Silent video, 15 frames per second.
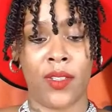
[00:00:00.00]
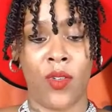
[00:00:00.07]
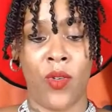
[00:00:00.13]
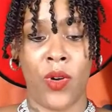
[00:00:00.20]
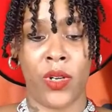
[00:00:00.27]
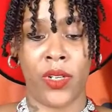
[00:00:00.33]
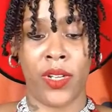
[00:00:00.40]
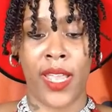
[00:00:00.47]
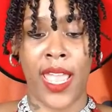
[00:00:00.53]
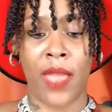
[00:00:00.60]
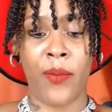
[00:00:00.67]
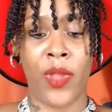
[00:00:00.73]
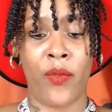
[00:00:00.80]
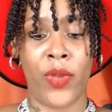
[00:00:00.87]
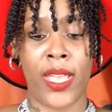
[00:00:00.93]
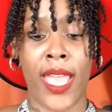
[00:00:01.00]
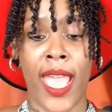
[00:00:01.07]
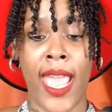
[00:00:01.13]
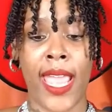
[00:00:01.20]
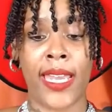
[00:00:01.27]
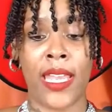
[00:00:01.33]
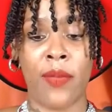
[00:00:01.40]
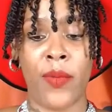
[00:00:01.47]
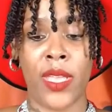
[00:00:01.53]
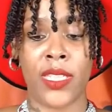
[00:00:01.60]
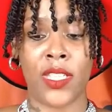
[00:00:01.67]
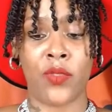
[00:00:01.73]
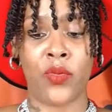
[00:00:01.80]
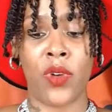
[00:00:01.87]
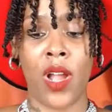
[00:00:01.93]
order had been regained, and
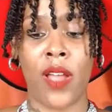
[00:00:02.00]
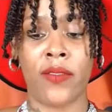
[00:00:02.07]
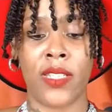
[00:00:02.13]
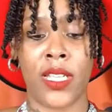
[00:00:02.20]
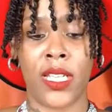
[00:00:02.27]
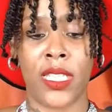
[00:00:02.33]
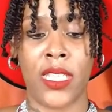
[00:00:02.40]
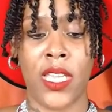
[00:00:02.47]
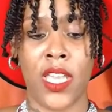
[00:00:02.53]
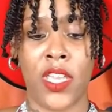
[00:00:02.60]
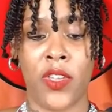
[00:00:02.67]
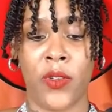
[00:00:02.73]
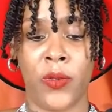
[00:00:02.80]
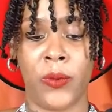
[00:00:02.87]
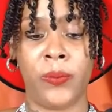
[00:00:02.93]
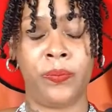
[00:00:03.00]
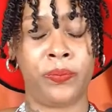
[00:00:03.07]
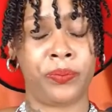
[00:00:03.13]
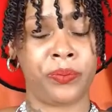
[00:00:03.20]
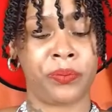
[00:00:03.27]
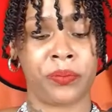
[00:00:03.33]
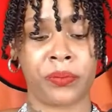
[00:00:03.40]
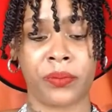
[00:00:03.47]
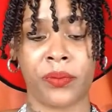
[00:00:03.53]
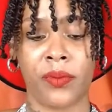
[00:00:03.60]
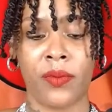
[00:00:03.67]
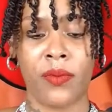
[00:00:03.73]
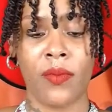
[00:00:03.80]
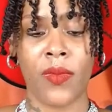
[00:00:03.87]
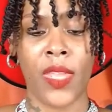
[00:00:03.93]
Mrs. Rudolphson continued.
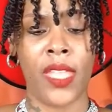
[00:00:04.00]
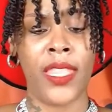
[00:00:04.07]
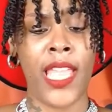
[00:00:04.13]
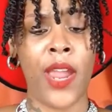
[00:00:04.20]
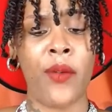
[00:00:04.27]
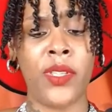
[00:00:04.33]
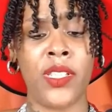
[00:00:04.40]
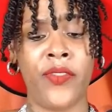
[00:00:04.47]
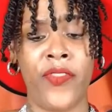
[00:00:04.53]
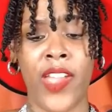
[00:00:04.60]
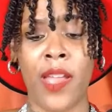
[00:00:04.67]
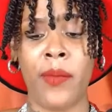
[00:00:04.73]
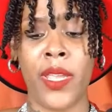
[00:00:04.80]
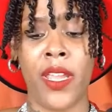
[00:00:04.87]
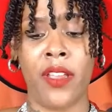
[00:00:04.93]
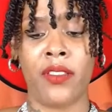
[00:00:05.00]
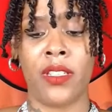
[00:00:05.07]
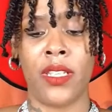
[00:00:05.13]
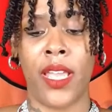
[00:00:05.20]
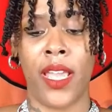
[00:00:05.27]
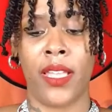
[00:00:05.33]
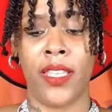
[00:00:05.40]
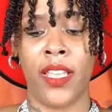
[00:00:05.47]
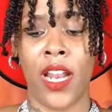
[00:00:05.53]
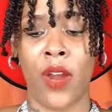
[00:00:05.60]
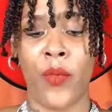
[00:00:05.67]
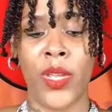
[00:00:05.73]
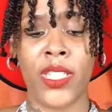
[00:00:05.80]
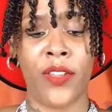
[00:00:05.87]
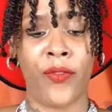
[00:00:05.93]
"There is a family here today that are
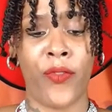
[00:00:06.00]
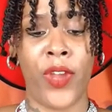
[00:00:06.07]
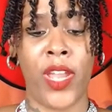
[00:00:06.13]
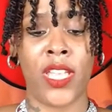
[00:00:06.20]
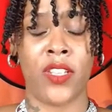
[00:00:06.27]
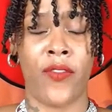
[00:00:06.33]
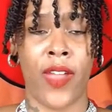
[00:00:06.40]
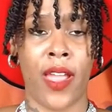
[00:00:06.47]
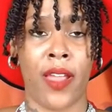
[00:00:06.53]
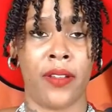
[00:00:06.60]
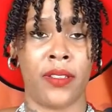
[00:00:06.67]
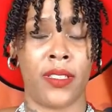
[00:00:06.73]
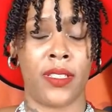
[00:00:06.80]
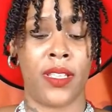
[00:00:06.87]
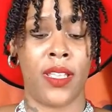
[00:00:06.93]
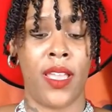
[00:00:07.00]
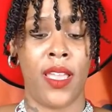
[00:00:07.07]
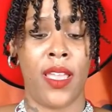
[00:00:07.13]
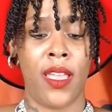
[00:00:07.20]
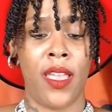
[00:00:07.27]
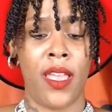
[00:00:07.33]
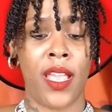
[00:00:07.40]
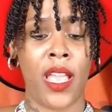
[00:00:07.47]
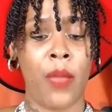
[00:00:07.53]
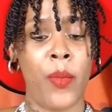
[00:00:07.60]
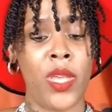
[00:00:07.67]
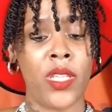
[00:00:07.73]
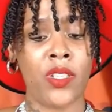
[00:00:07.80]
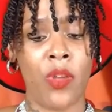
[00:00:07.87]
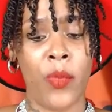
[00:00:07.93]
recent friends of ours. Can
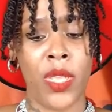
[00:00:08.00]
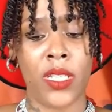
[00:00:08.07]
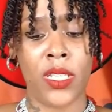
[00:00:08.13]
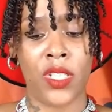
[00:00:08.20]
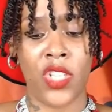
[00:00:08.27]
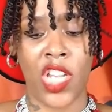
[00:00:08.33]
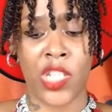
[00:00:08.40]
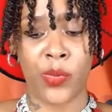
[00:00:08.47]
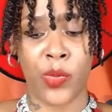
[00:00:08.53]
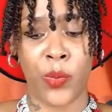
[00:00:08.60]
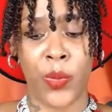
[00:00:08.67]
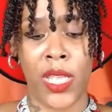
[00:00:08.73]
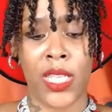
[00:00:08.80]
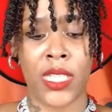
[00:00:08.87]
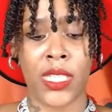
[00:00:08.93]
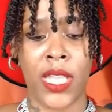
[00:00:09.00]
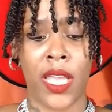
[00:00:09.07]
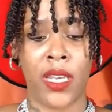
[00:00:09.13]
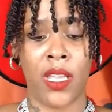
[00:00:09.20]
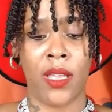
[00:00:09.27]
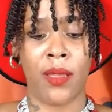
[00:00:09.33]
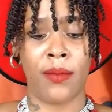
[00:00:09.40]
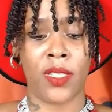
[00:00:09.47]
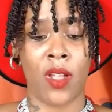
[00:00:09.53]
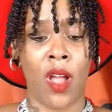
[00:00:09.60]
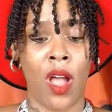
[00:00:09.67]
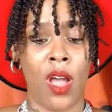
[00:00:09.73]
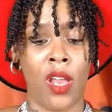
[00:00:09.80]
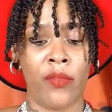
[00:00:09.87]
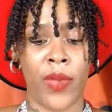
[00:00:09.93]
Mr. and Mrs. Jesper please stand up so
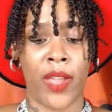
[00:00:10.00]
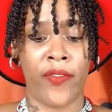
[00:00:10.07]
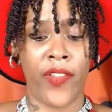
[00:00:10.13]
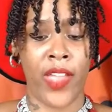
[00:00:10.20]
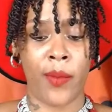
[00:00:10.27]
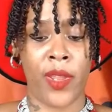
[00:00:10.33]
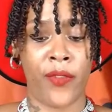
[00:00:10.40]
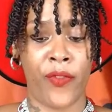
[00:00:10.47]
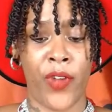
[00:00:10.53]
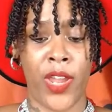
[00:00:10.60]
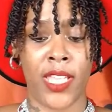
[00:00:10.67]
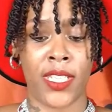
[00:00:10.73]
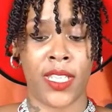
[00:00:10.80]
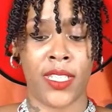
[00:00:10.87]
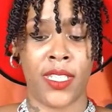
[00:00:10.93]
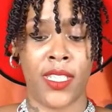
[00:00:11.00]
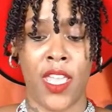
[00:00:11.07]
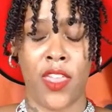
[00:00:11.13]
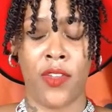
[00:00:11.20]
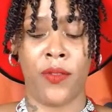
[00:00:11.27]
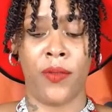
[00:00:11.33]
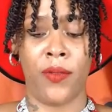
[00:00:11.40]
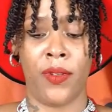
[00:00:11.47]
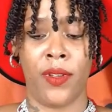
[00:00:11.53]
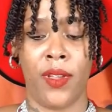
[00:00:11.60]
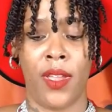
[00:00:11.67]
all of my family and friends can see you?